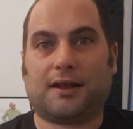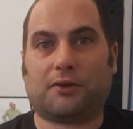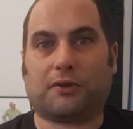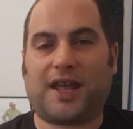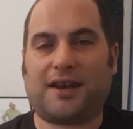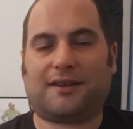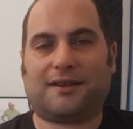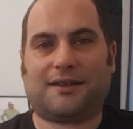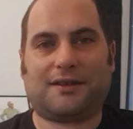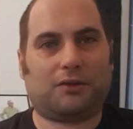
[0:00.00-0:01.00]
all
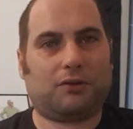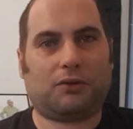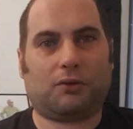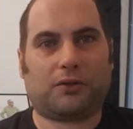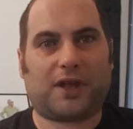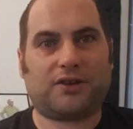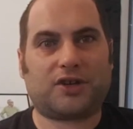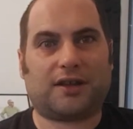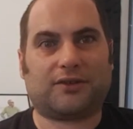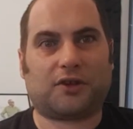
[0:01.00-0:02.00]
that
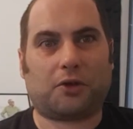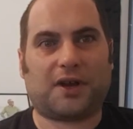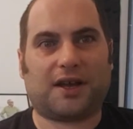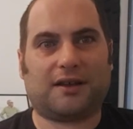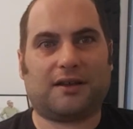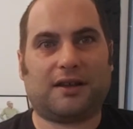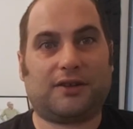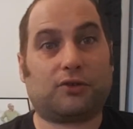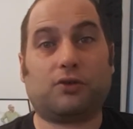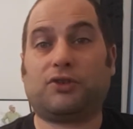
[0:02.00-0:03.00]
jazz. So
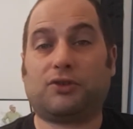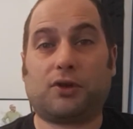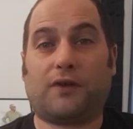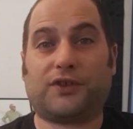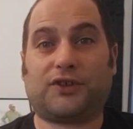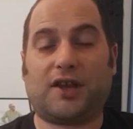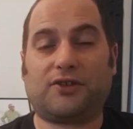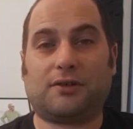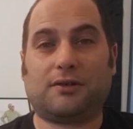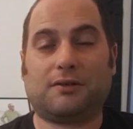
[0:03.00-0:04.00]
it's a good
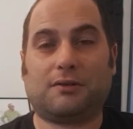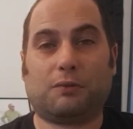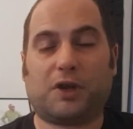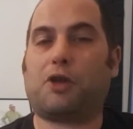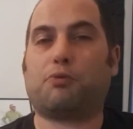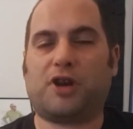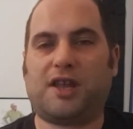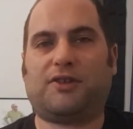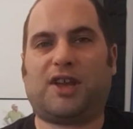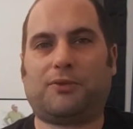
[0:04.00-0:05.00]
conversation. We go pretty
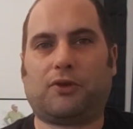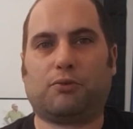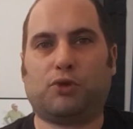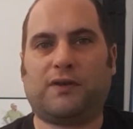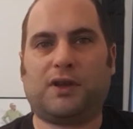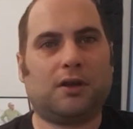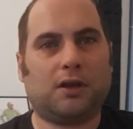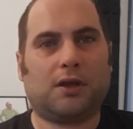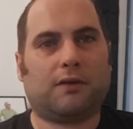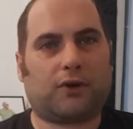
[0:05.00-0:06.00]
in depth on the movie
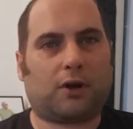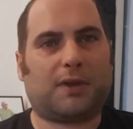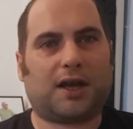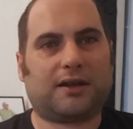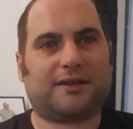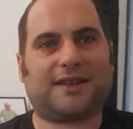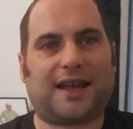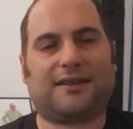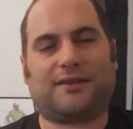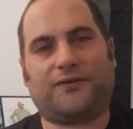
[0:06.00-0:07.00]
from
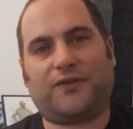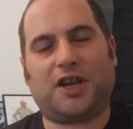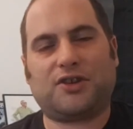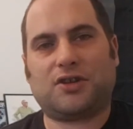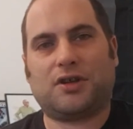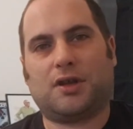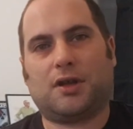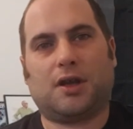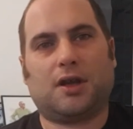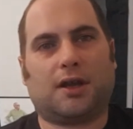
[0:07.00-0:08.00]
start to finish.
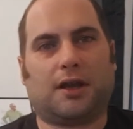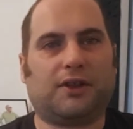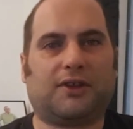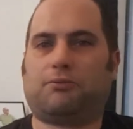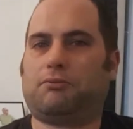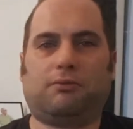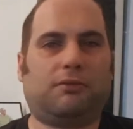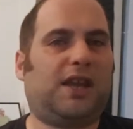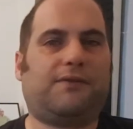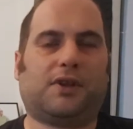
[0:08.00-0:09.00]

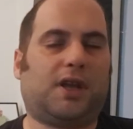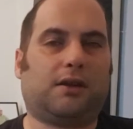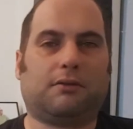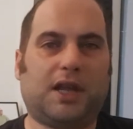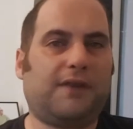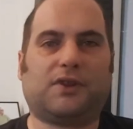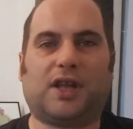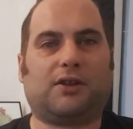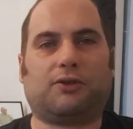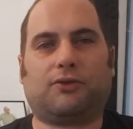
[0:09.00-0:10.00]
Even then,
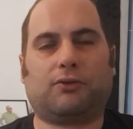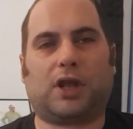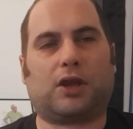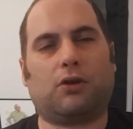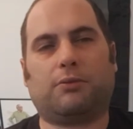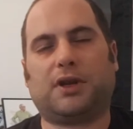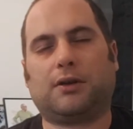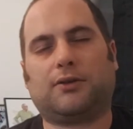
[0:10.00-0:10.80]
there could have been